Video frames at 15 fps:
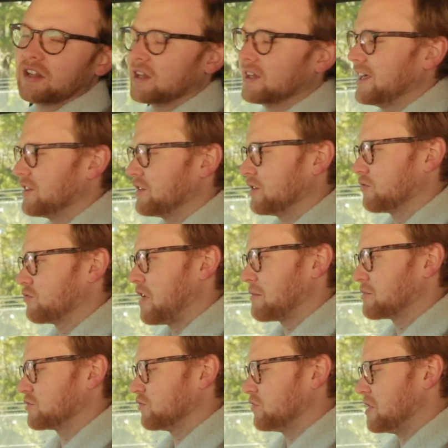leather
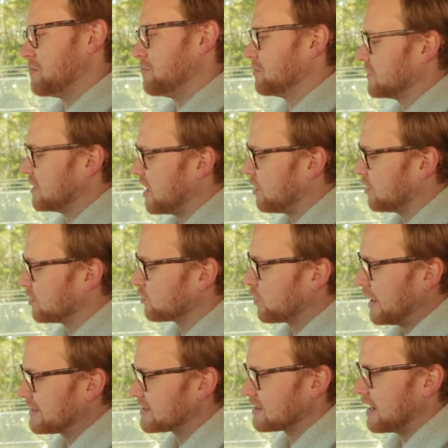wrapped rim. Now on the
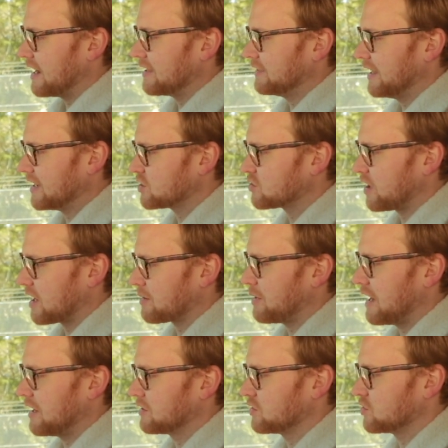right side, that
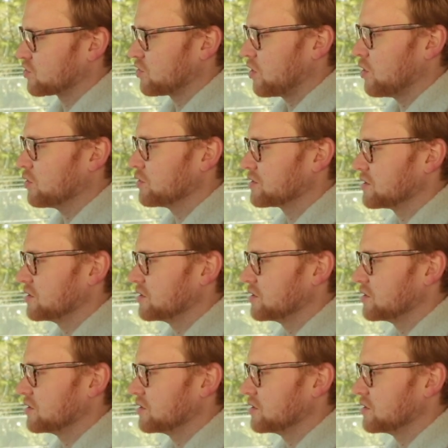trackpad controls